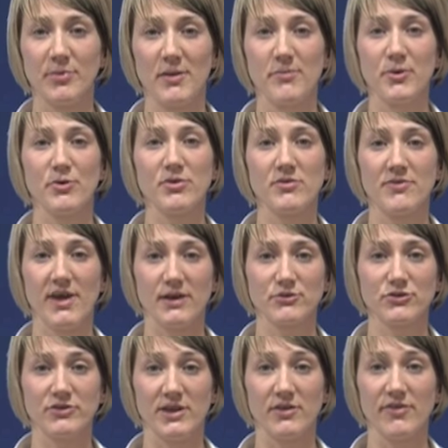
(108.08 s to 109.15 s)
by Booth and
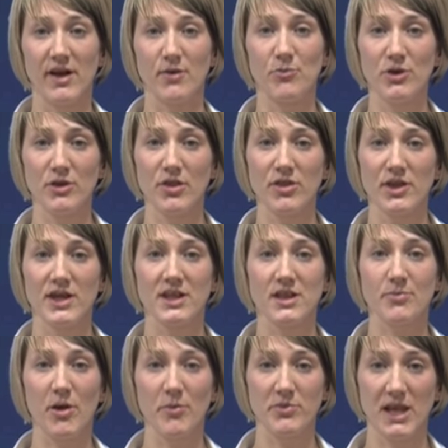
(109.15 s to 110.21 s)
Rowntree found 1/3 of
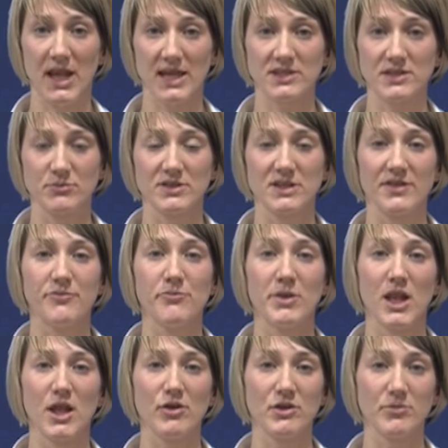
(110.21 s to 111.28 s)
the population was living
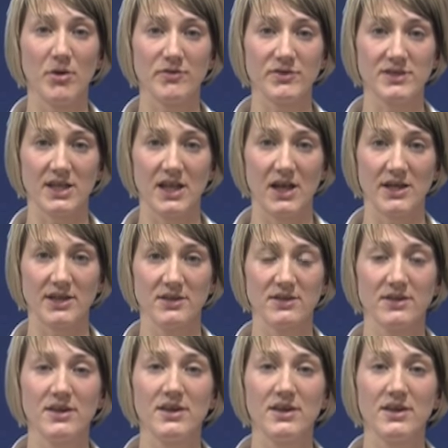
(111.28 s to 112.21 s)
below the poverty line.